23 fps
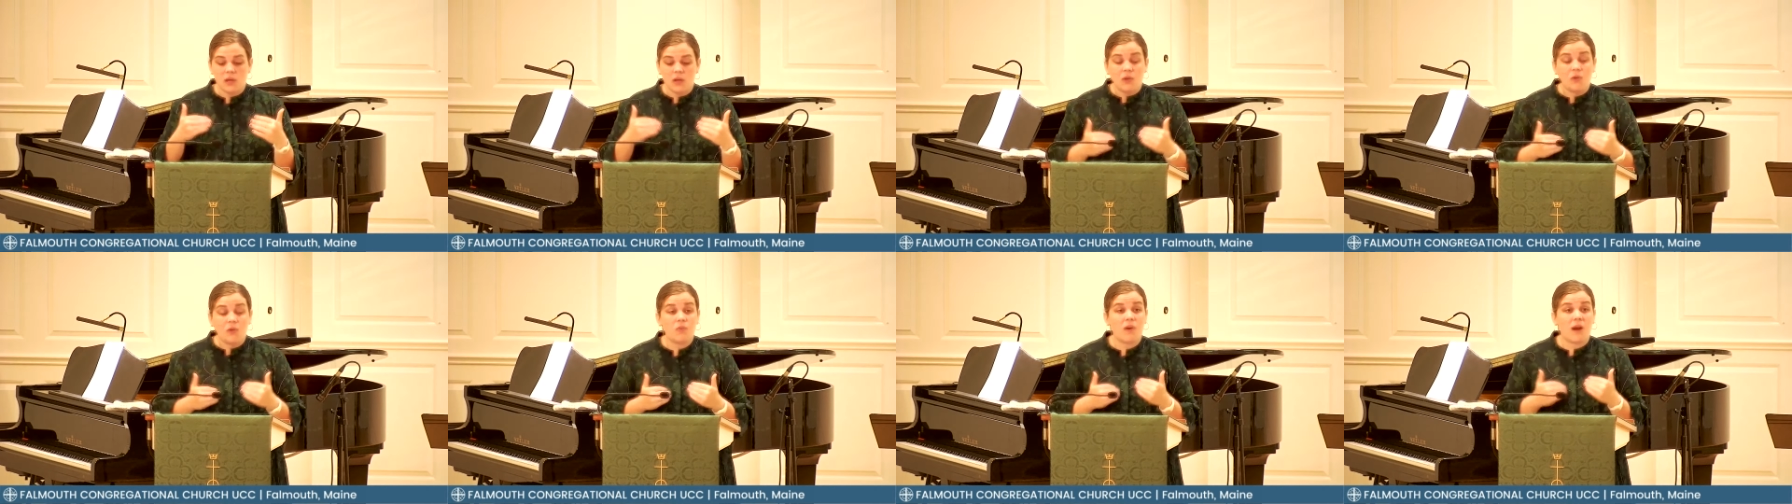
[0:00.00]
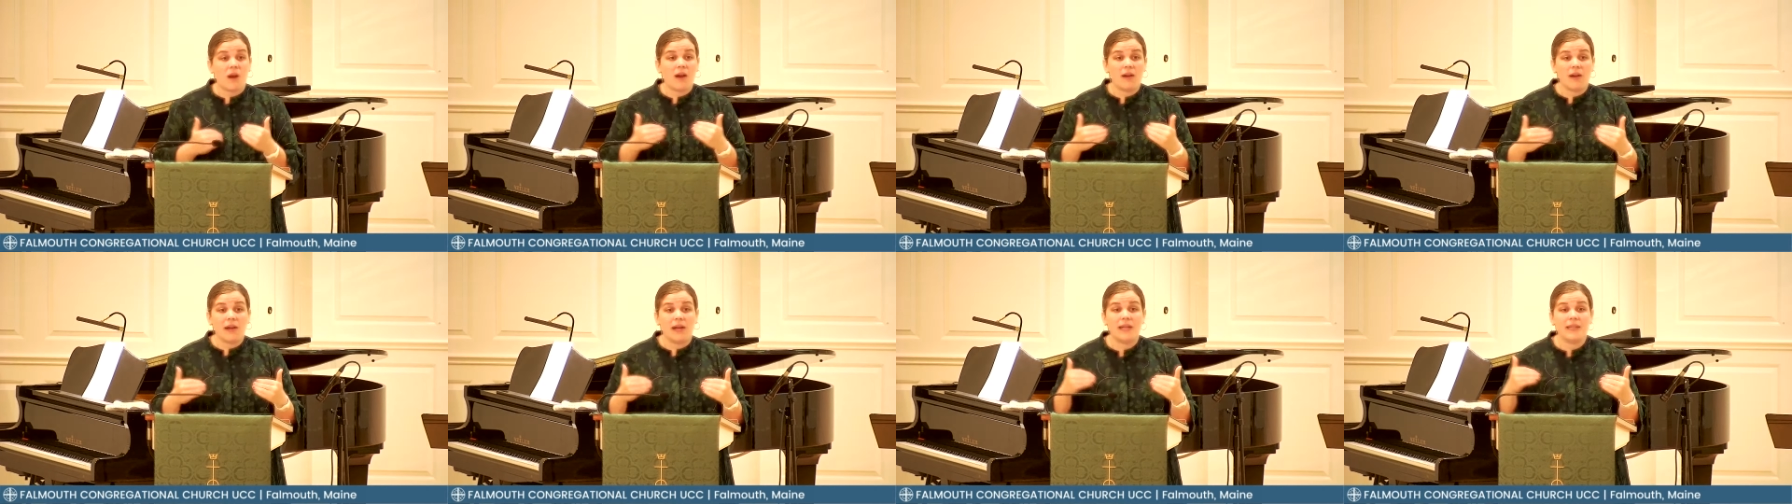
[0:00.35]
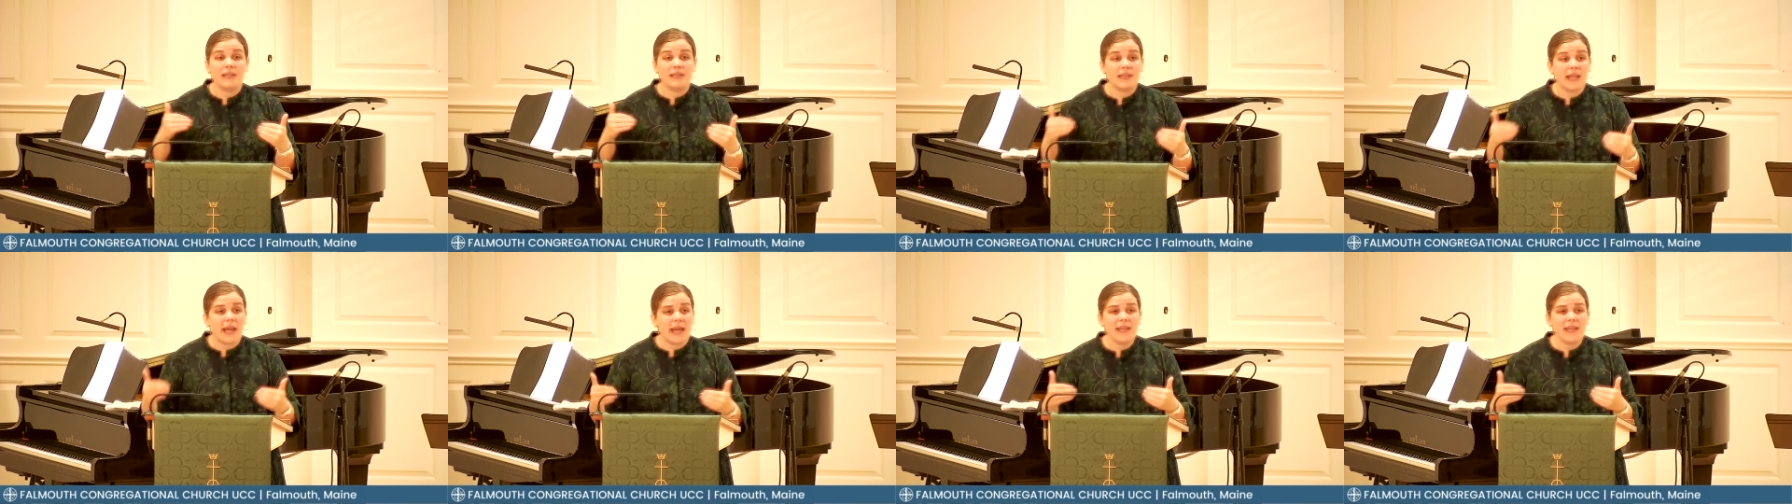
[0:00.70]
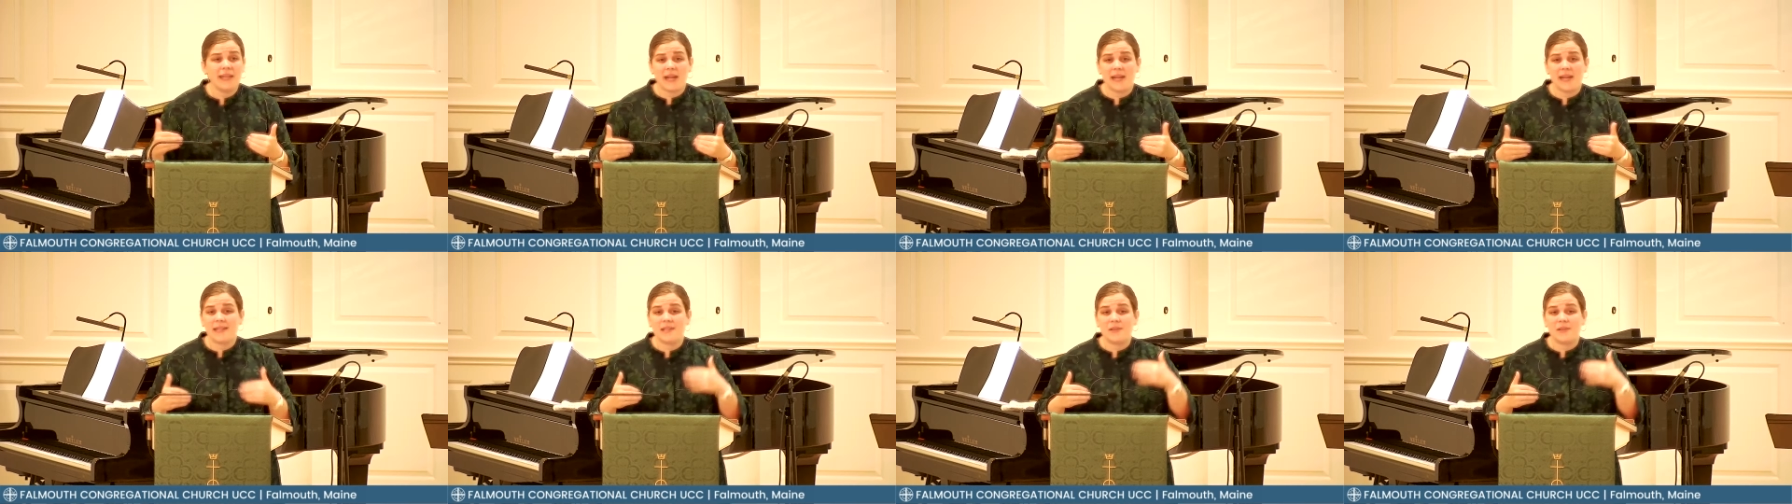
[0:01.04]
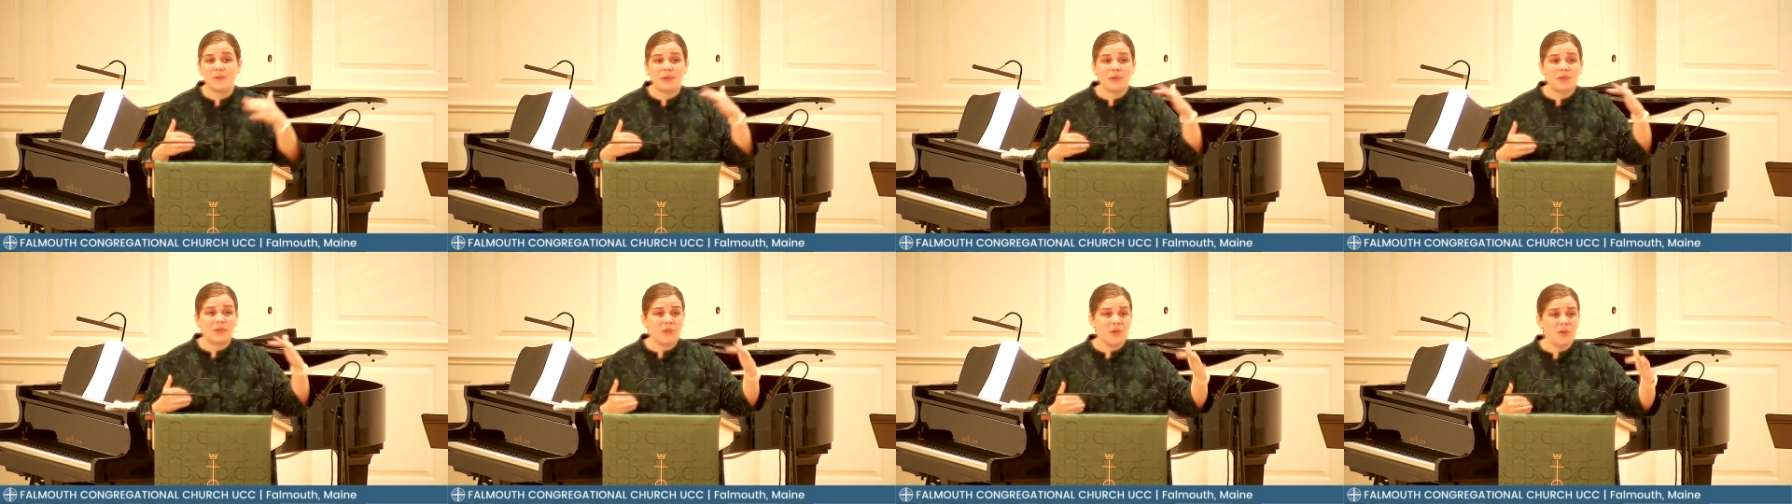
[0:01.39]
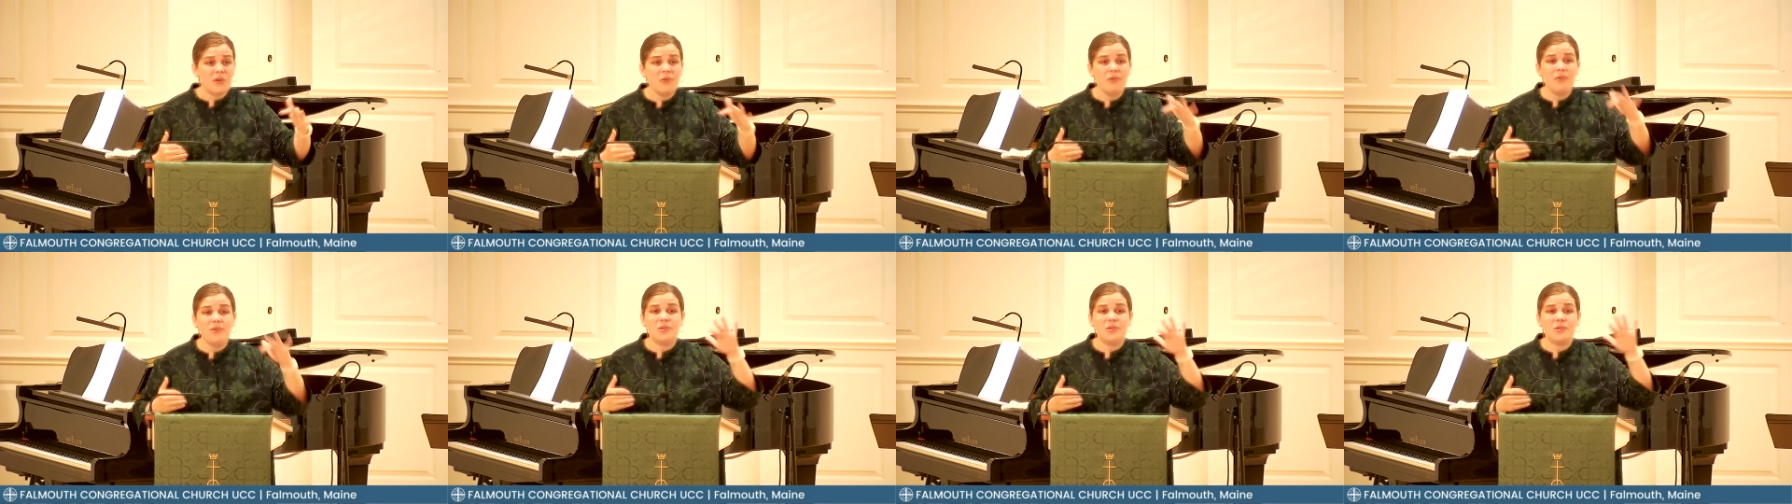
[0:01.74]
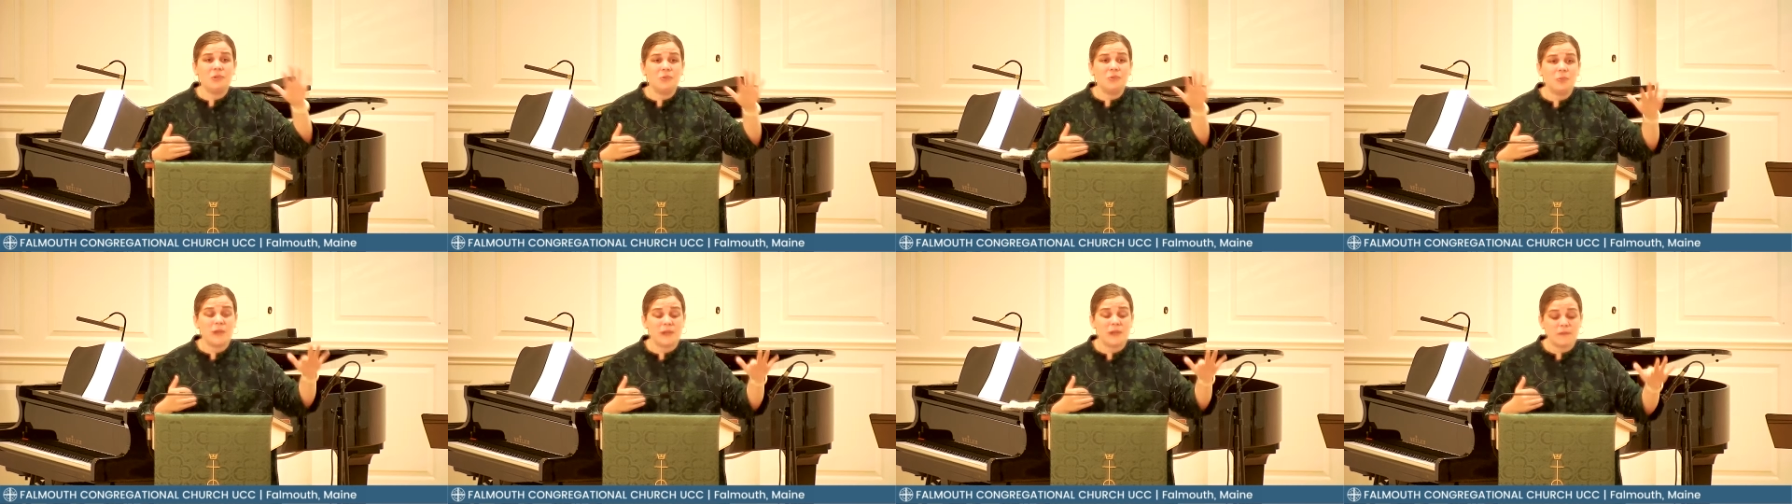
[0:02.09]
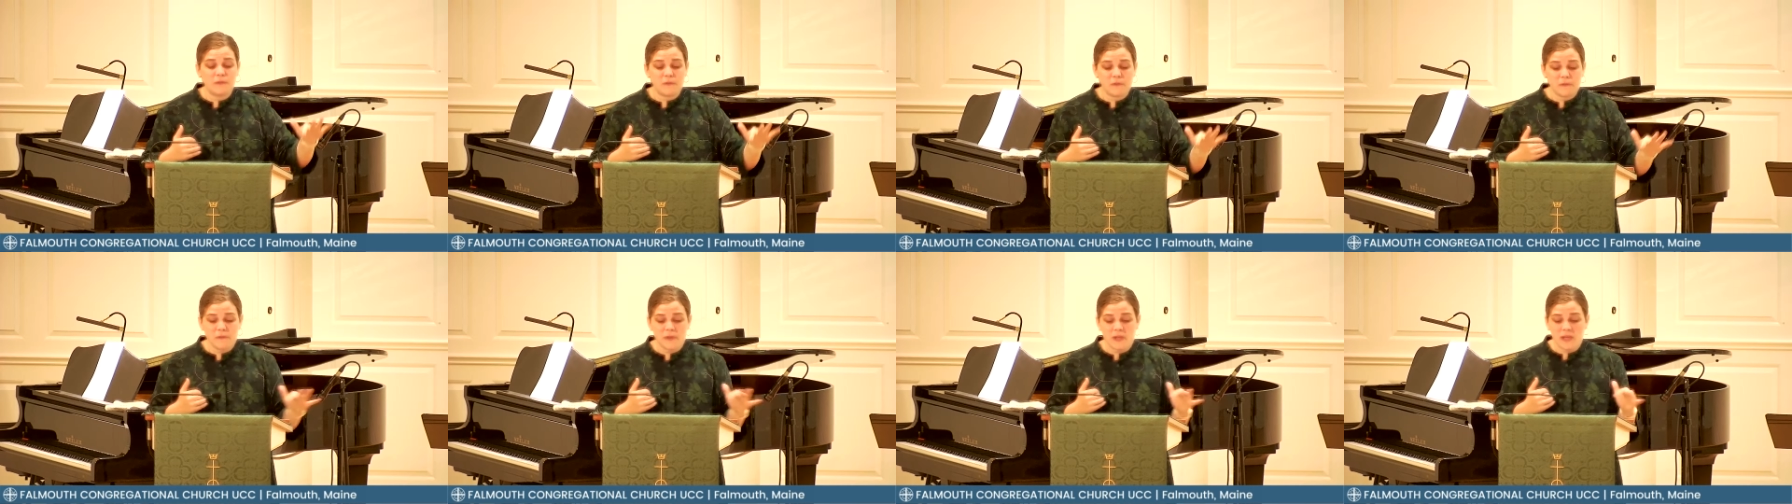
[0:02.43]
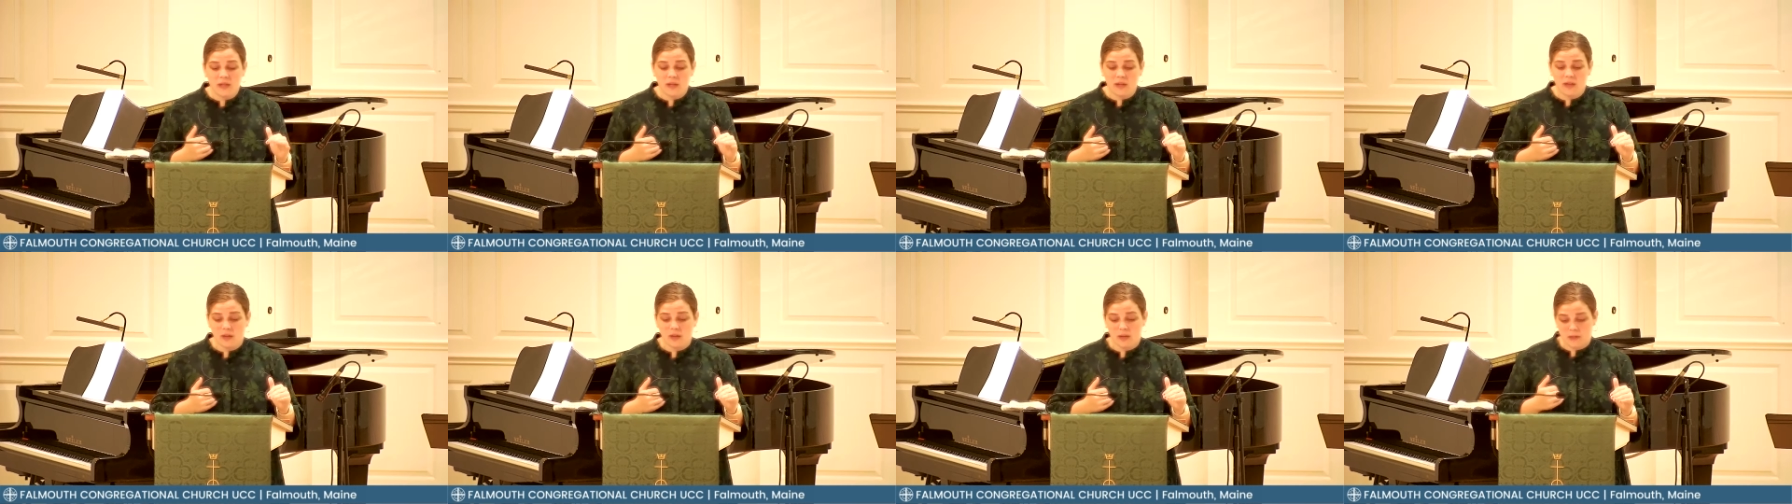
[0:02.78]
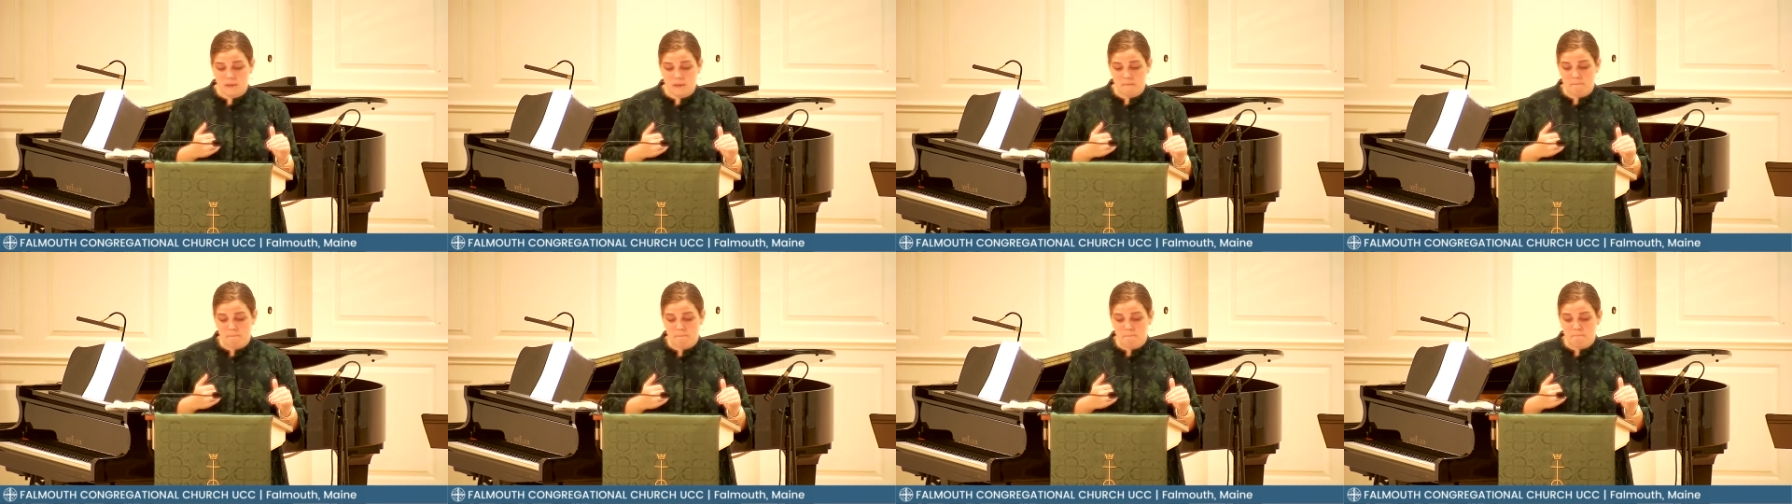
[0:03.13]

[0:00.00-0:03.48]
who are unlike us or those who we fear.